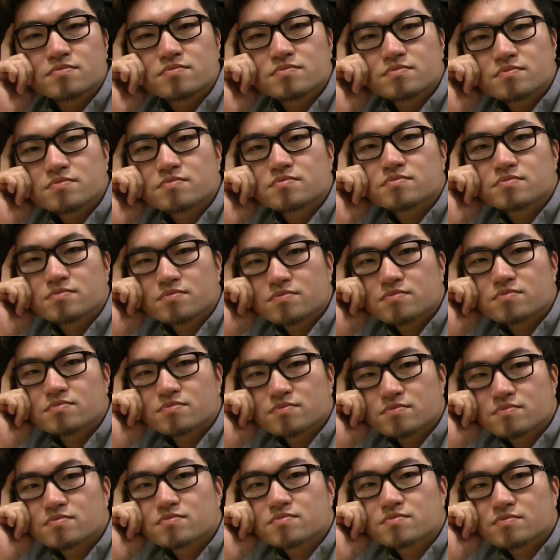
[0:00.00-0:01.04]

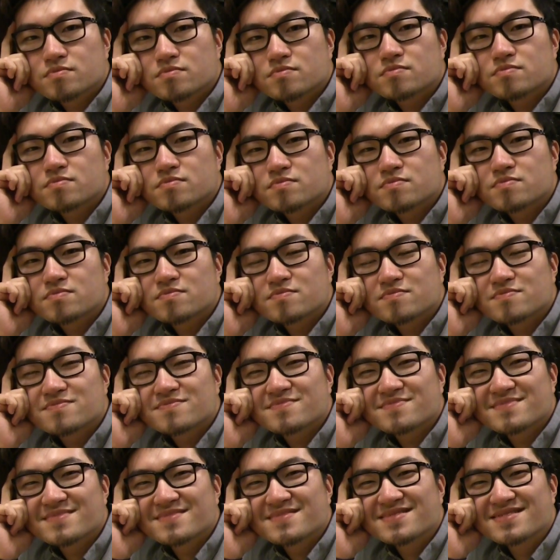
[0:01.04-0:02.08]

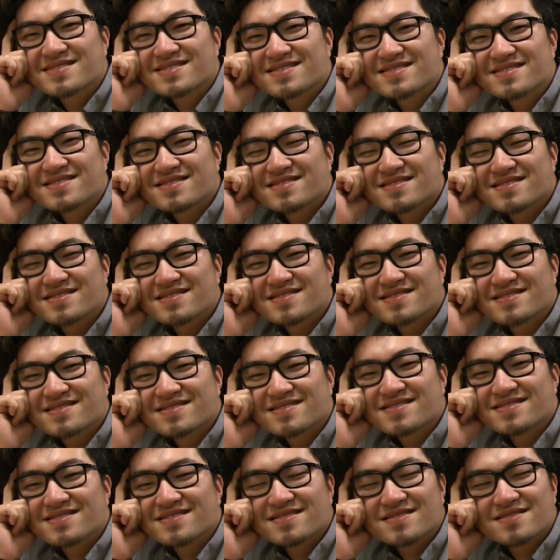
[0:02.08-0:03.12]

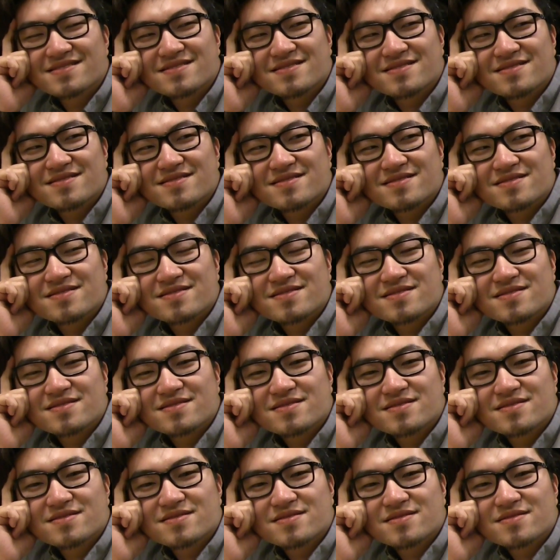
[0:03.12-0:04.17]

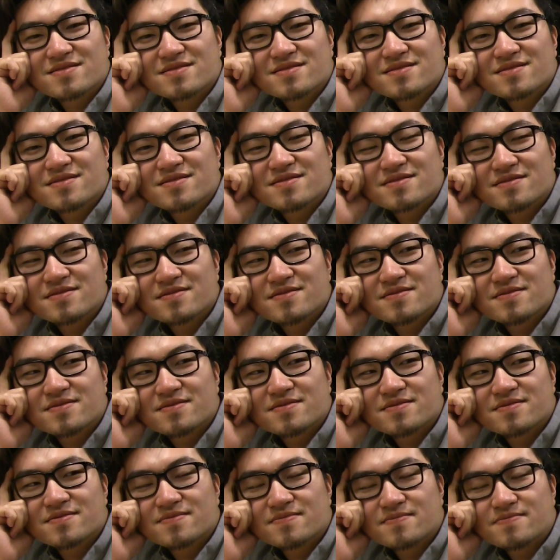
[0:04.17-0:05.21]

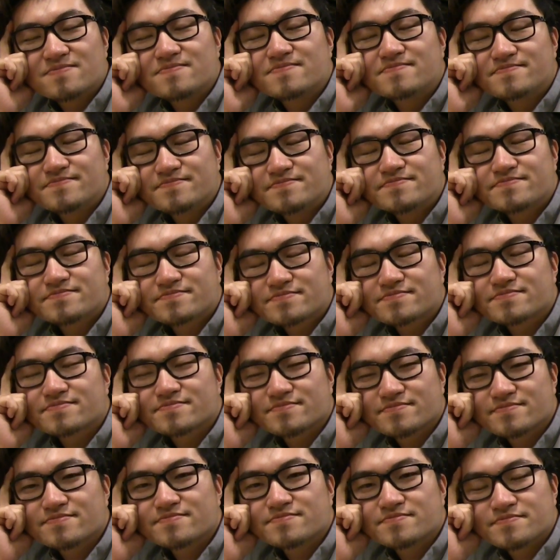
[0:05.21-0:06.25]

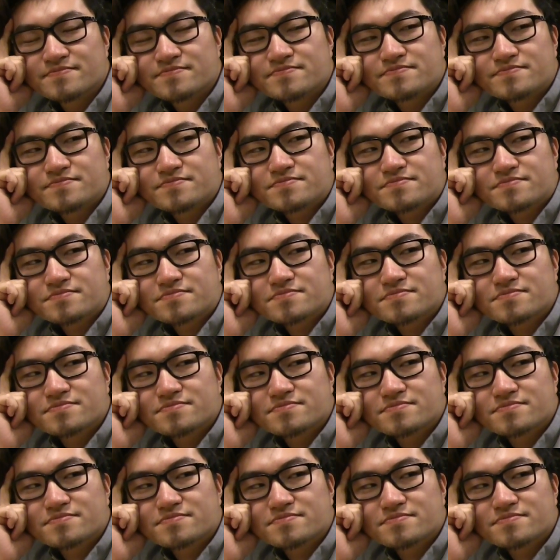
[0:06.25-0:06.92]
This person isn't speaking.